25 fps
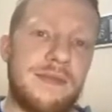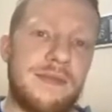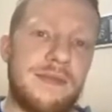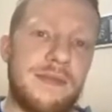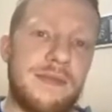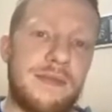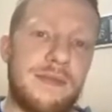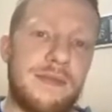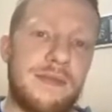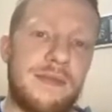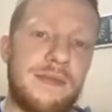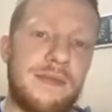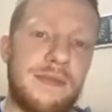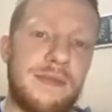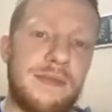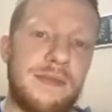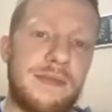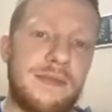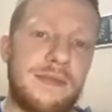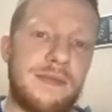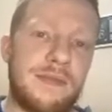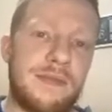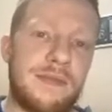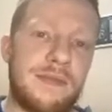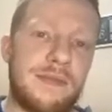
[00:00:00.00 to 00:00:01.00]

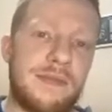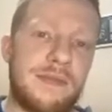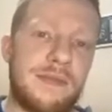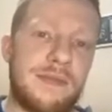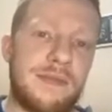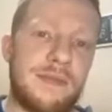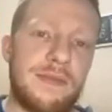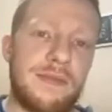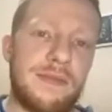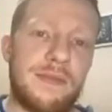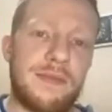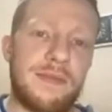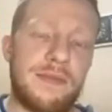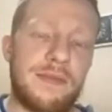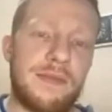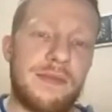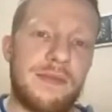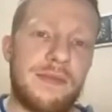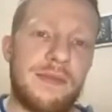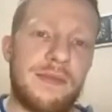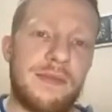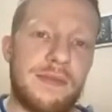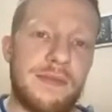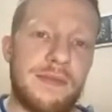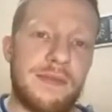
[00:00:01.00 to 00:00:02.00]

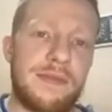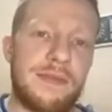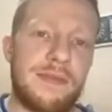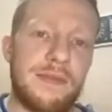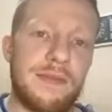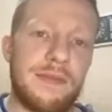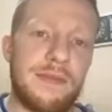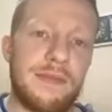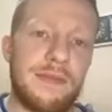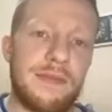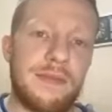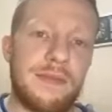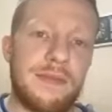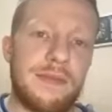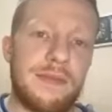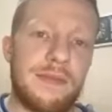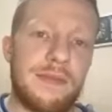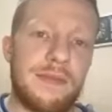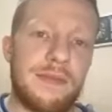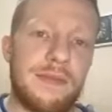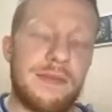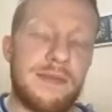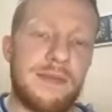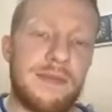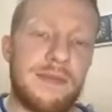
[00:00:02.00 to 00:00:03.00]
This person isn't speaking.